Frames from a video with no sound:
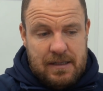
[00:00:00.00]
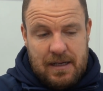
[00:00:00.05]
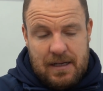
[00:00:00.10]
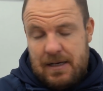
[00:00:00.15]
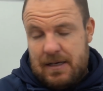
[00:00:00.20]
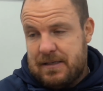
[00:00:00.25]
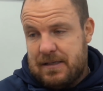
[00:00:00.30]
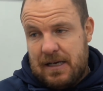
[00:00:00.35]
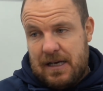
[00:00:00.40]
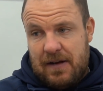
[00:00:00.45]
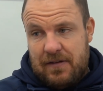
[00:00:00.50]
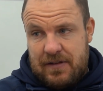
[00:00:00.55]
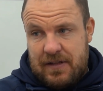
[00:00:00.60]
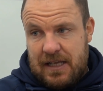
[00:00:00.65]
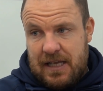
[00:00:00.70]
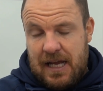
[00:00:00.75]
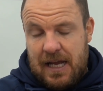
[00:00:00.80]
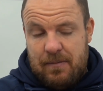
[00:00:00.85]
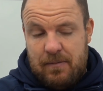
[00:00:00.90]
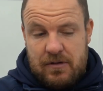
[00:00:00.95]
And I said after
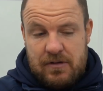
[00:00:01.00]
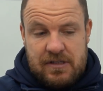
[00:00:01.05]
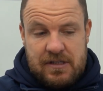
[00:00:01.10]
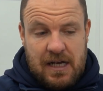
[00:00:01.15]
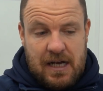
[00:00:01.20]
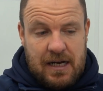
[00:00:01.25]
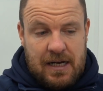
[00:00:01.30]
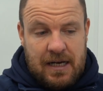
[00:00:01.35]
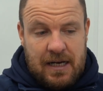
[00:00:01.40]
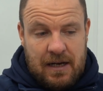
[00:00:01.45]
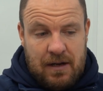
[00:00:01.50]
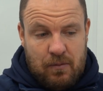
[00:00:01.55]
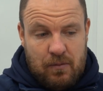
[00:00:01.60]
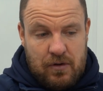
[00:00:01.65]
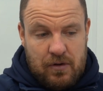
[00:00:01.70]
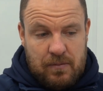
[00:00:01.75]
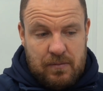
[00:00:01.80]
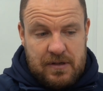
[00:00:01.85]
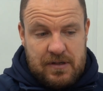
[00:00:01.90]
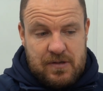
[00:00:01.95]
the game on Saturday, I
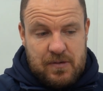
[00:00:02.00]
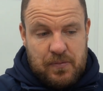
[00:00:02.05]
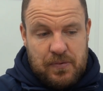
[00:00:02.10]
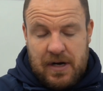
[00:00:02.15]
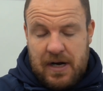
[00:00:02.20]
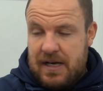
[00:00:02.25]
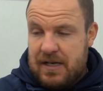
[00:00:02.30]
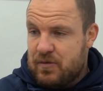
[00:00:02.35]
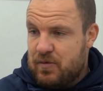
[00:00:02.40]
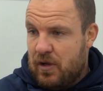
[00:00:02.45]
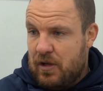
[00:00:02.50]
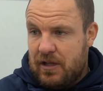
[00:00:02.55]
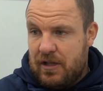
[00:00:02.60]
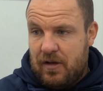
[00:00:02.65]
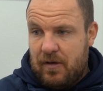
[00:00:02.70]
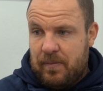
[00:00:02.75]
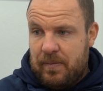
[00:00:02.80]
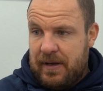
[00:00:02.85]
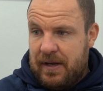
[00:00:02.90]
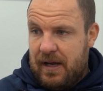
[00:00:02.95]
wouldn't be surprised one
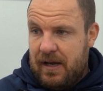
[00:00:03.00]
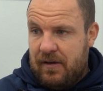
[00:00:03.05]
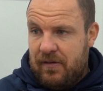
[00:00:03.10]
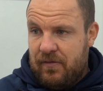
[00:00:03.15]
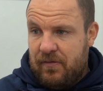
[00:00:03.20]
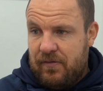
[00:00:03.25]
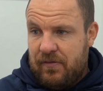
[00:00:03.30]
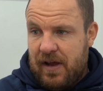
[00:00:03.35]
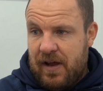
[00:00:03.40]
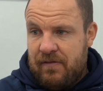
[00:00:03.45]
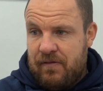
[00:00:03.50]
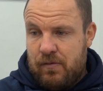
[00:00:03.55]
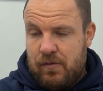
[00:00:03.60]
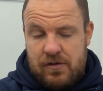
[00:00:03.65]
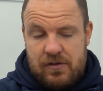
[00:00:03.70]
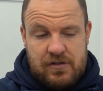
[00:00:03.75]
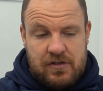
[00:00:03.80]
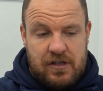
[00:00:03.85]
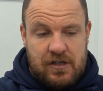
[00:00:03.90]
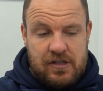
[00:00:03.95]
little bit if
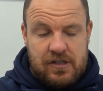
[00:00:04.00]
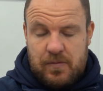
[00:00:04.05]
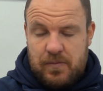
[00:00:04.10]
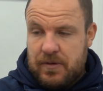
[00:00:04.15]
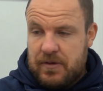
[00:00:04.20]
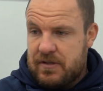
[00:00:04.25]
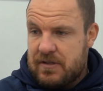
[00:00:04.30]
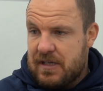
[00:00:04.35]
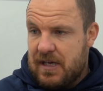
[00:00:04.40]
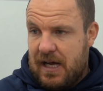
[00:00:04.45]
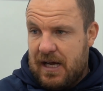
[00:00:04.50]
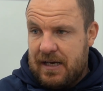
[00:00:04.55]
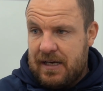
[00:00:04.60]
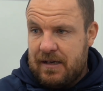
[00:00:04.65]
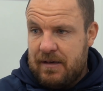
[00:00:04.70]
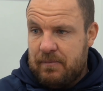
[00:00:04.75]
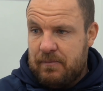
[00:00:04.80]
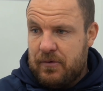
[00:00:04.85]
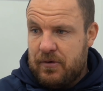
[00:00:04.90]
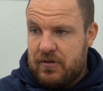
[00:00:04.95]
everyone turns up on
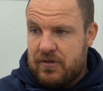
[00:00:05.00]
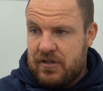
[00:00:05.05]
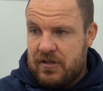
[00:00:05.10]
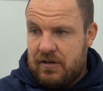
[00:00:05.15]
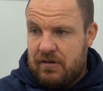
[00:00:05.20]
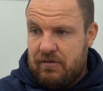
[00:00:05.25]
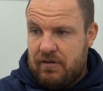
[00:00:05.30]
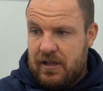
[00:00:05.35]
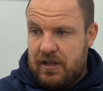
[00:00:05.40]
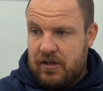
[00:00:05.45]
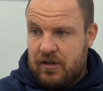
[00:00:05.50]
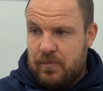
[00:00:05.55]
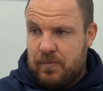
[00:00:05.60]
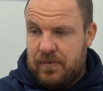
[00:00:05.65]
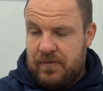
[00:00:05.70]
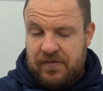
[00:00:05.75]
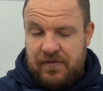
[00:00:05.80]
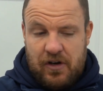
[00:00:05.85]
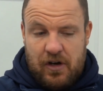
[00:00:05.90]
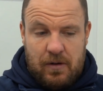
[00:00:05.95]
Saturday and puts in a really good
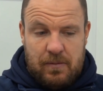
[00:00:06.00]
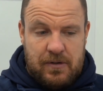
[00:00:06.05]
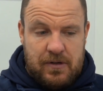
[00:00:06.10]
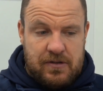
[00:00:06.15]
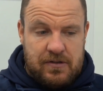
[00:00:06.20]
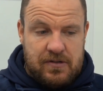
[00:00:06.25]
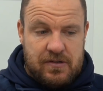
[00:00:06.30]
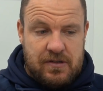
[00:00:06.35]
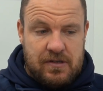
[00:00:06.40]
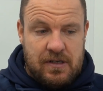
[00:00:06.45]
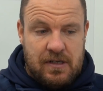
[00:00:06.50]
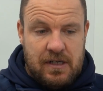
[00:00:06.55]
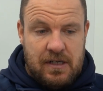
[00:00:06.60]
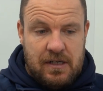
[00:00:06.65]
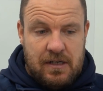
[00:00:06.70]
performance,